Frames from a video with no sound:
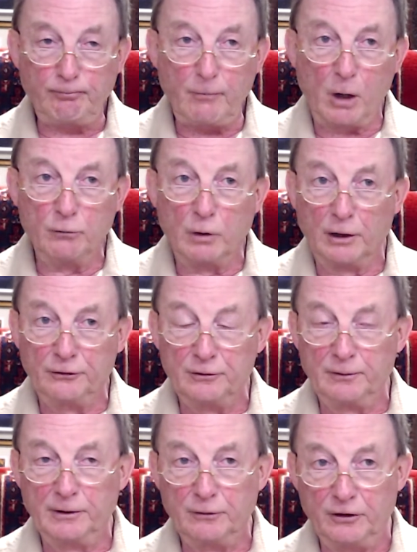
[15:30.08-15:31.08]
relatively
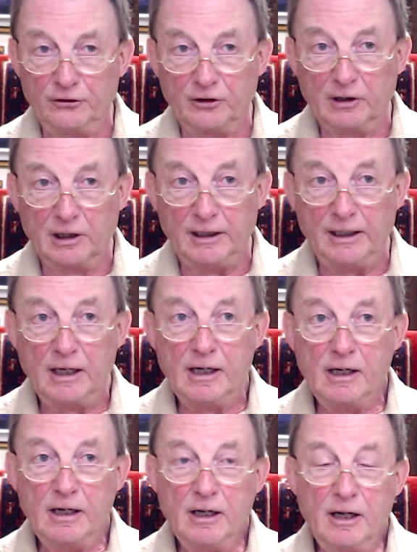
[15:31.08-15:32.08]
recently,
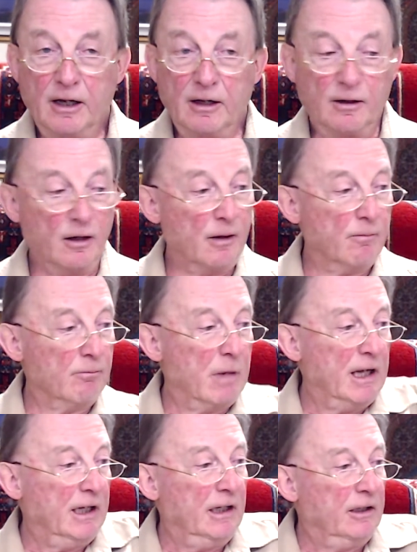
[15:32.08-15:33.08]

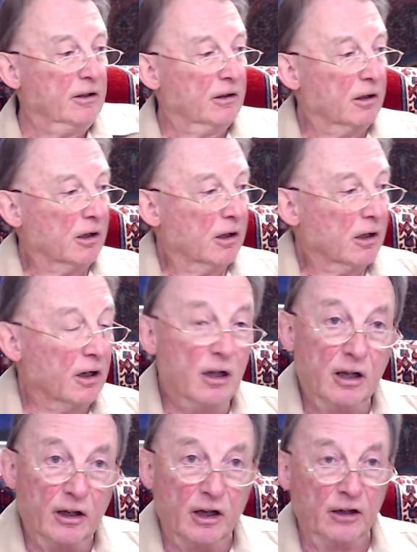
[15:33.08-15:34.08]
made
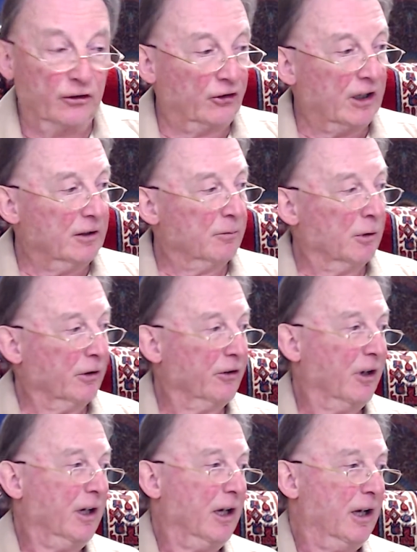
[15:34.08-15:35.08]
a statement. I
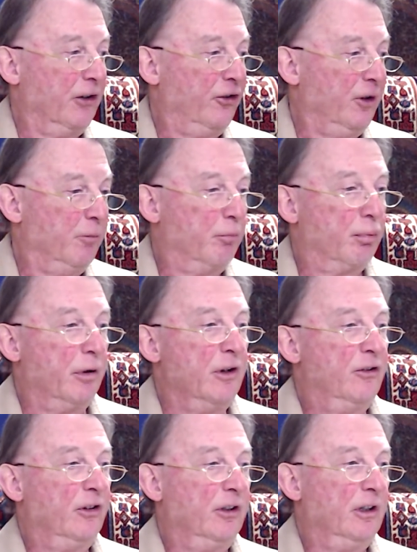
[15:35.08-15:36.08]
actually
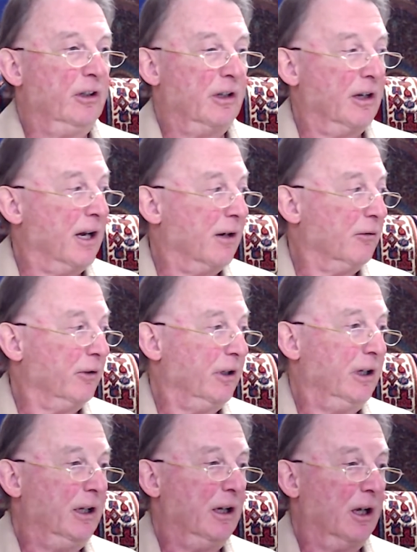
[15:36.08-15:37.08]
printed it out
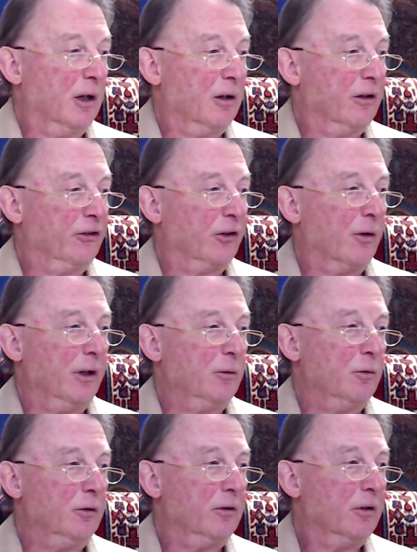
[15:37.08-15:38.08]
here so
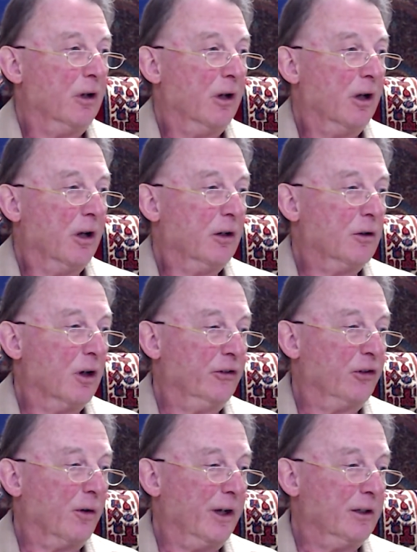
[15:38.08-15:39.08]

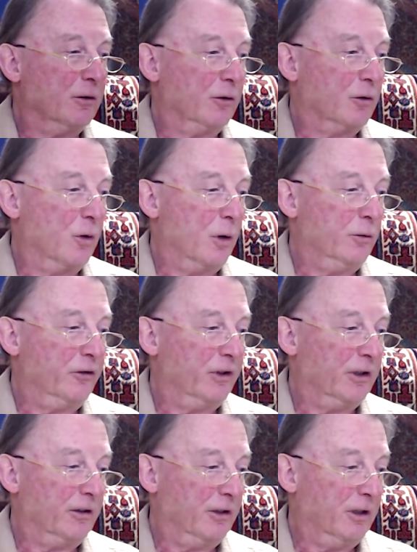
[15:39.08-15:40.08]
I could quote it
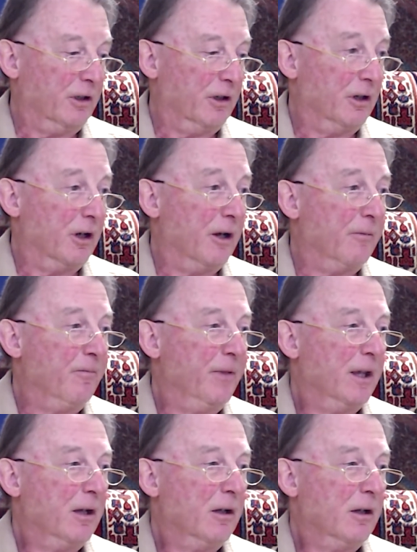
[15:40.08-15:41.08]
in
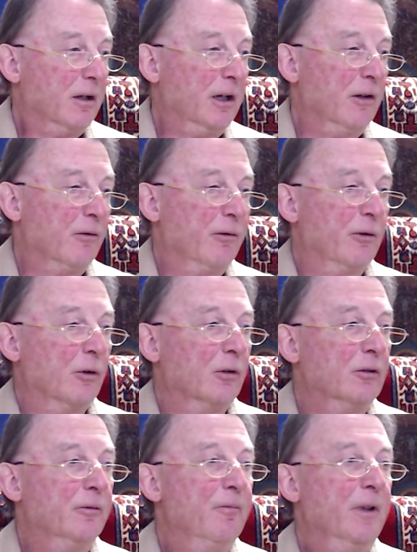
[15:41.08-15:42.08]
full.
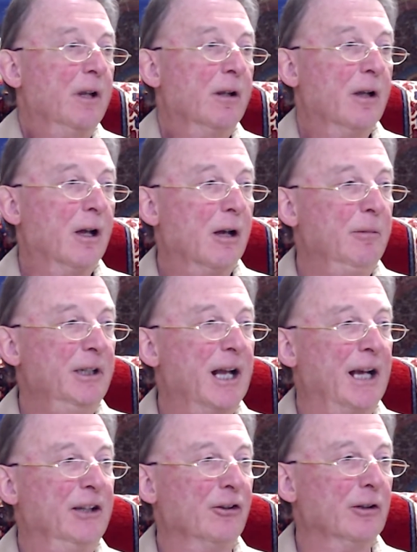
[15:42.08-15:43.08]

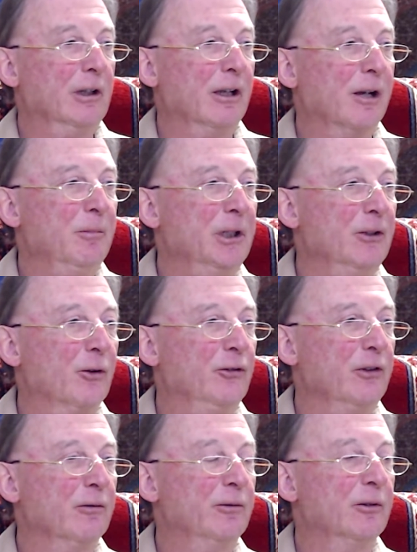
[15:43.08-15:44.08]
Accurately, not in
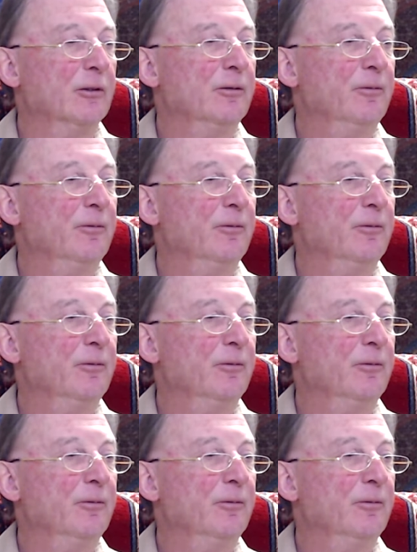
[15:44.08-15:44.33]
full.